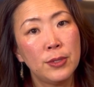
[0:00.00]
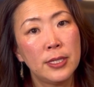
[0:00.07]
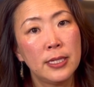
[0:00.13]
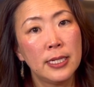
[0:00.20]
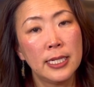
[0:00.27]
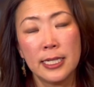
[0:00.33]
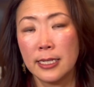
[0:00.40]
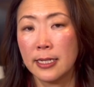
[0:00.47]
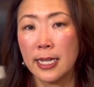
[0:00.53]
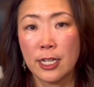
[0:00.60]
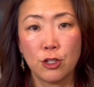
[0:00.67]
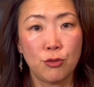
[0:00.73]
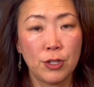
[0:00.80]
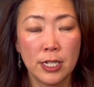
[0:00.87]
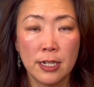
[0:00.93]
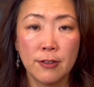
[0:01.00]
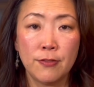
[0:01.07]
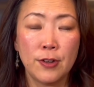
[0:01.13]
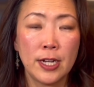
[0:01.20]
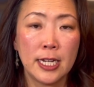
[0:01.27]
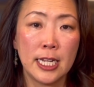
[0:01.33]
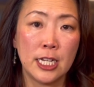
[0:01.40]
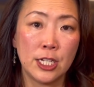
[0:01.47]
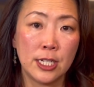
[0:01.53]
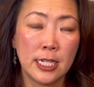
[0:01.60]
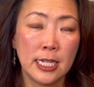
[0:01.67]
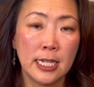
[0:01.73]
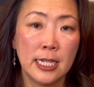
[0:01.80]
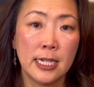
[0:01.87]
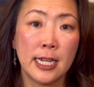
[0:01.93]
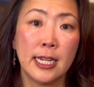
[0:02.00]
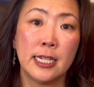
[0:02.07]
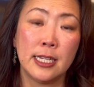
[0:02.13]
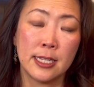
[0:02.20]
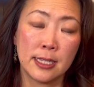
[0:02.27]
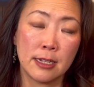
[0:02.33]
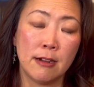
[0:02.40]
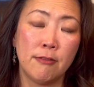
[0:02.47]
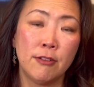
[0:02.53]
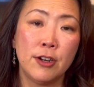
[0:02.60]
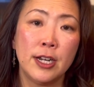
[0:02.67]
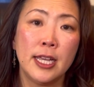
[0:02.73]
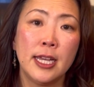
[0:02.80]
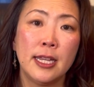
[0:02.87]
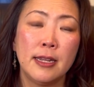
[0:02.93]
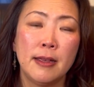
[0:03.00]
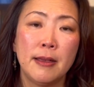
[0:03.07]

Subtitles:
didn't get treated for ADHD, and I discovered it,